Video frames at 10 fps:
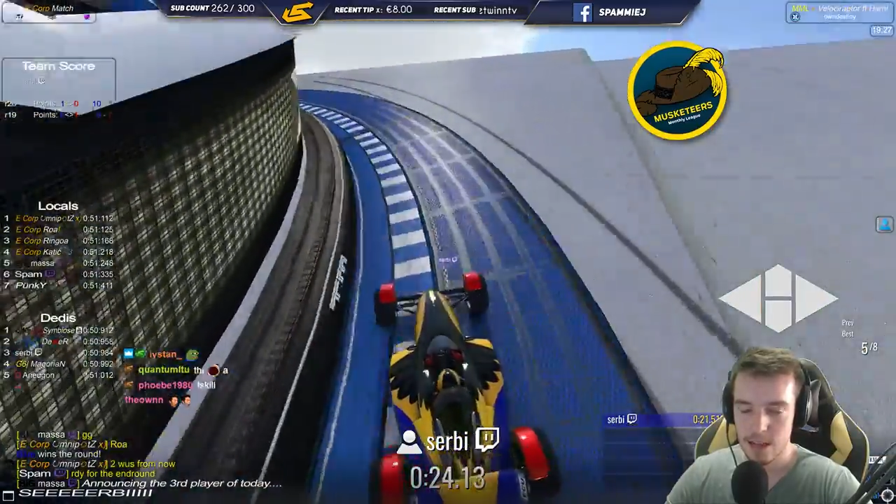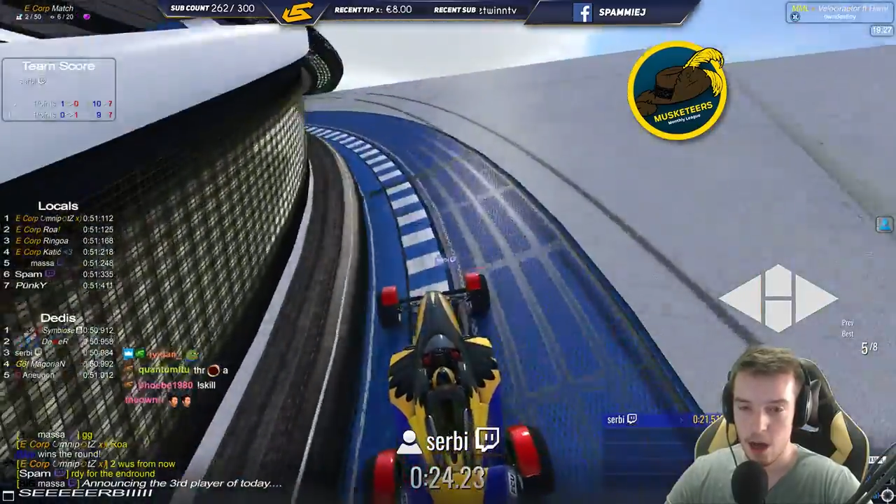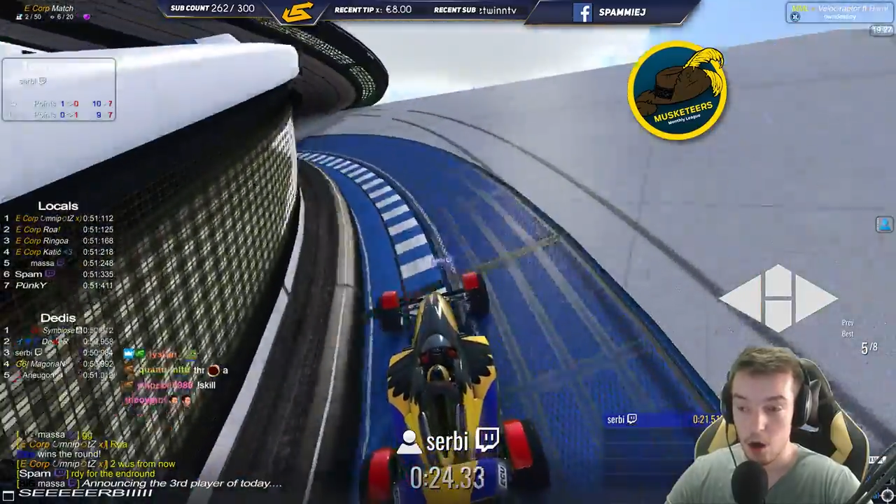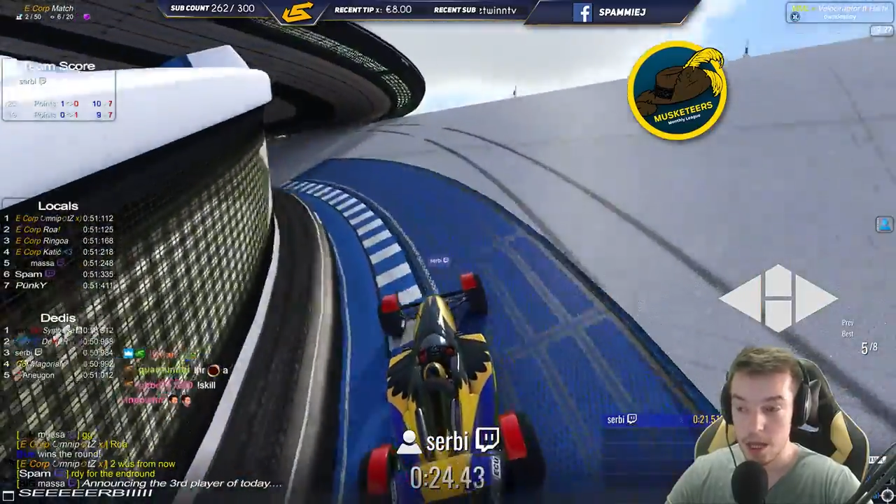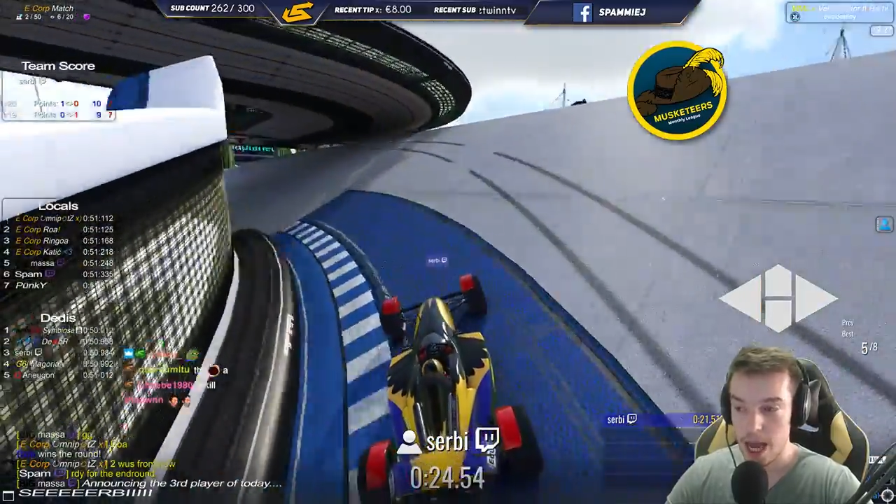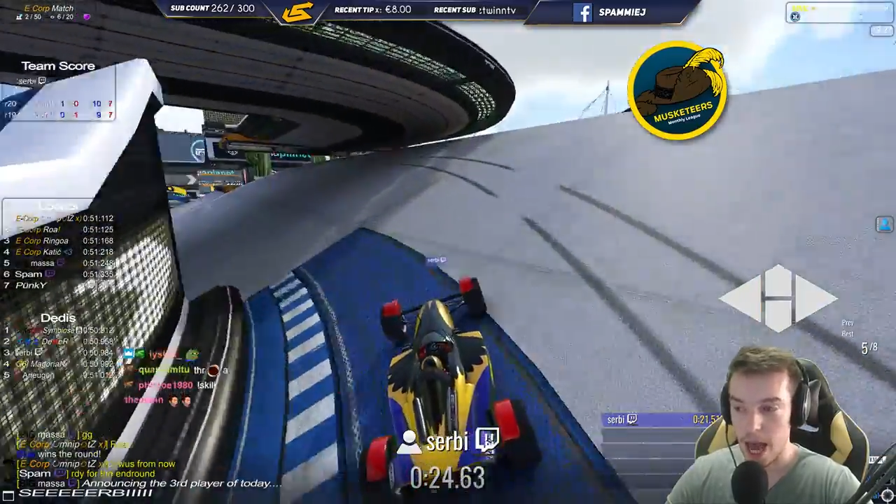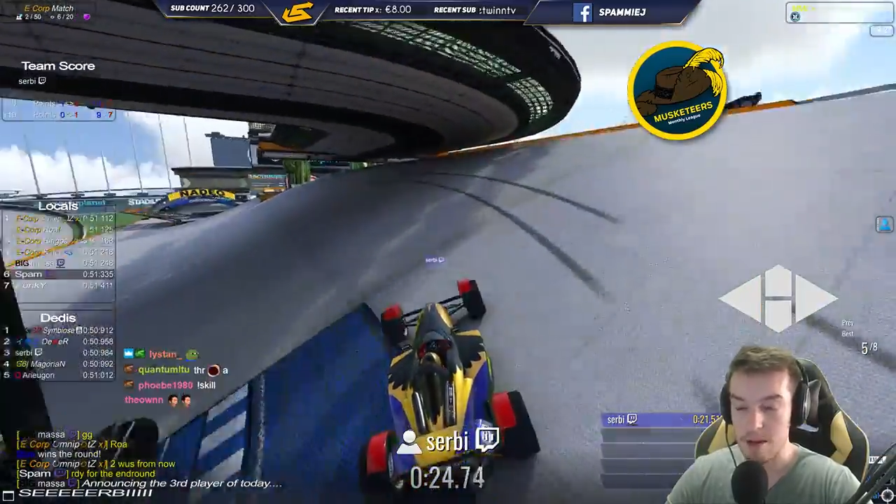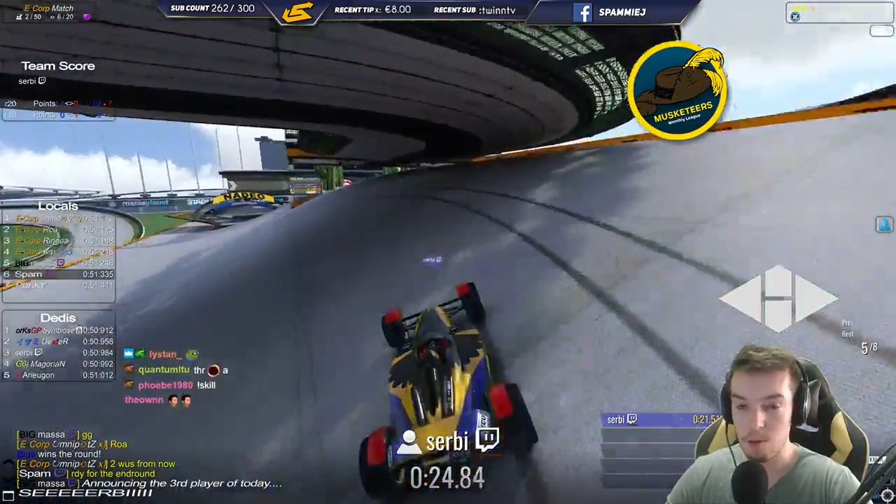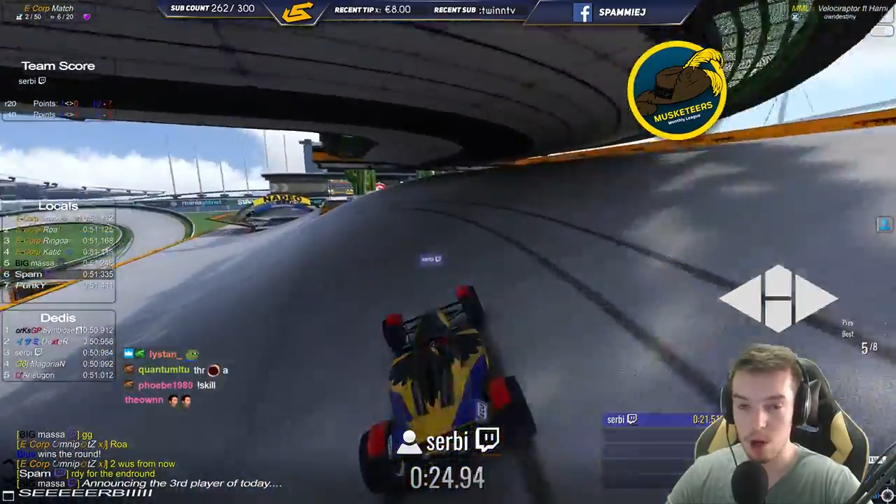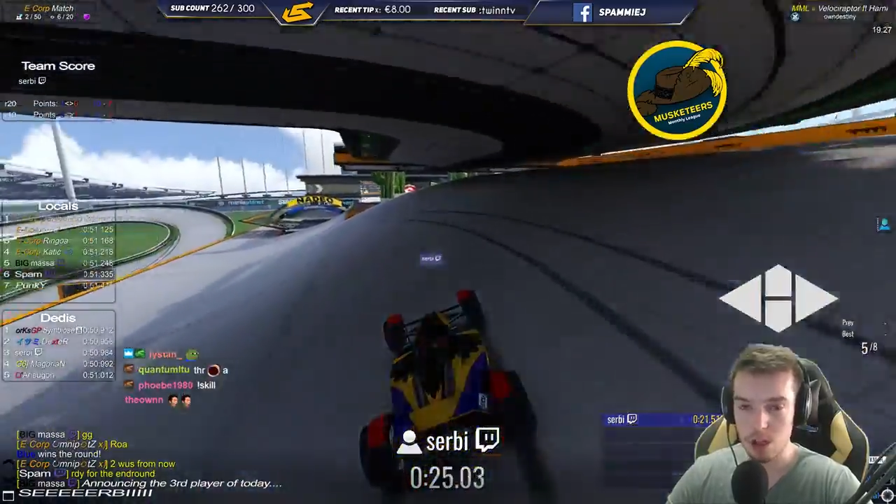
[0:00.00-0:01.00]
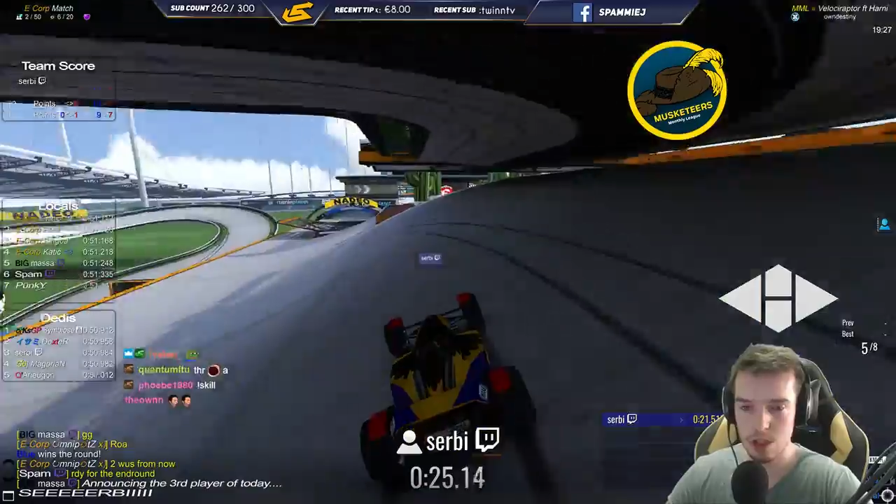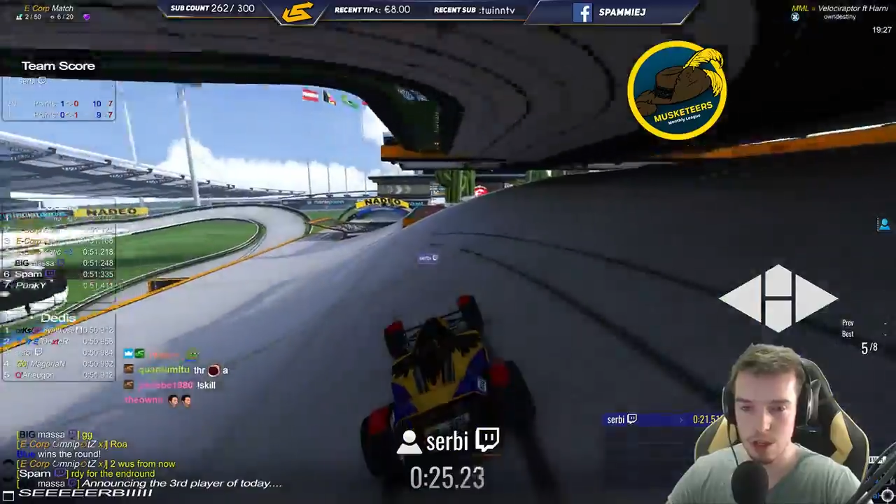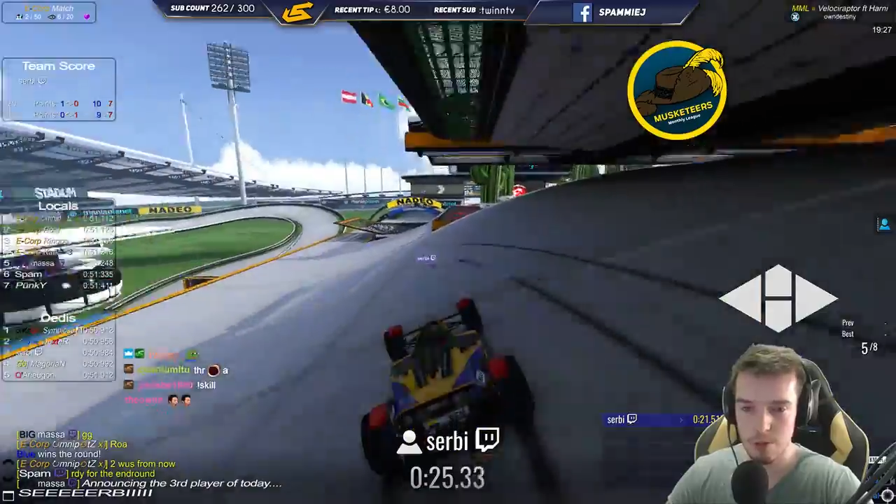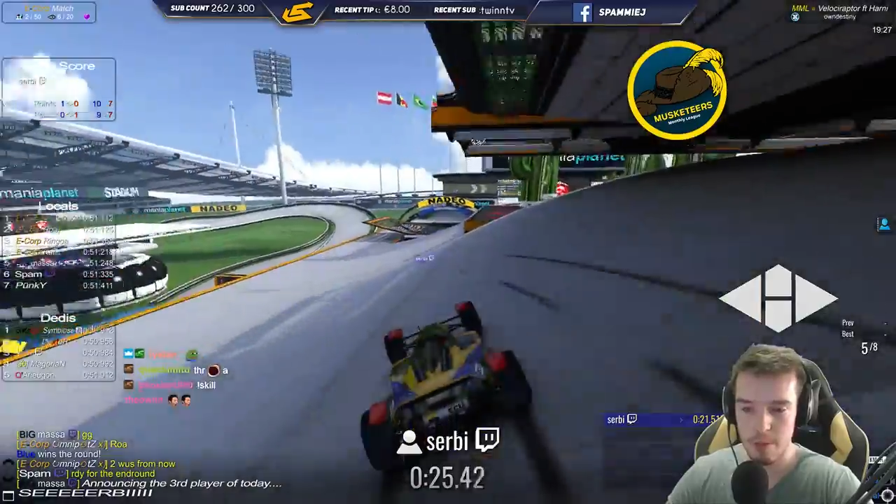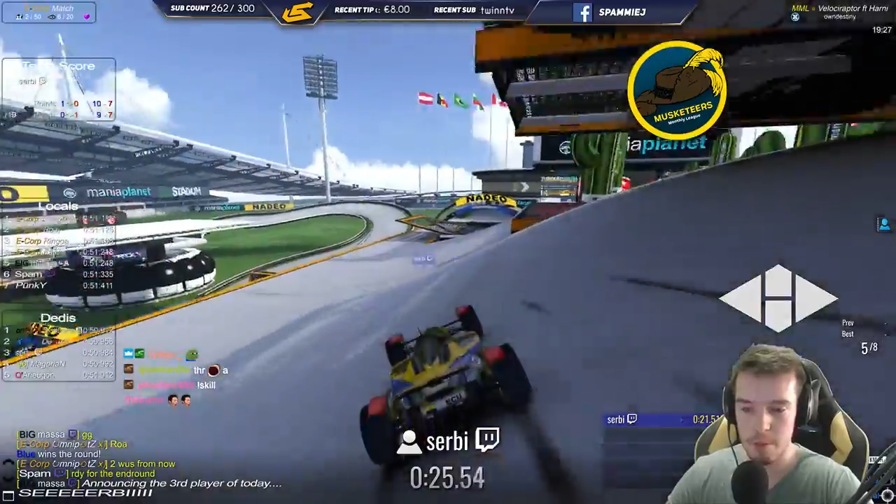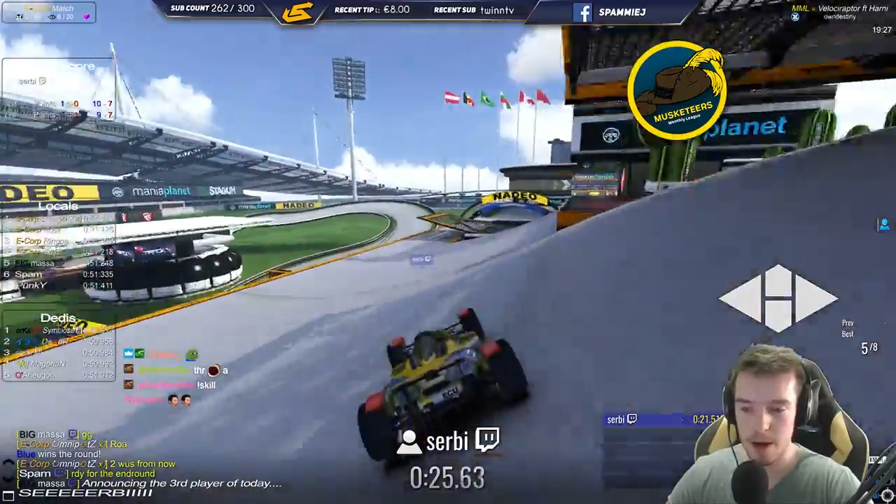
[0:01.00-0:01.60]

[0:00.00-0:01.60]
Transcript: Oh yeah, and we also gotta remember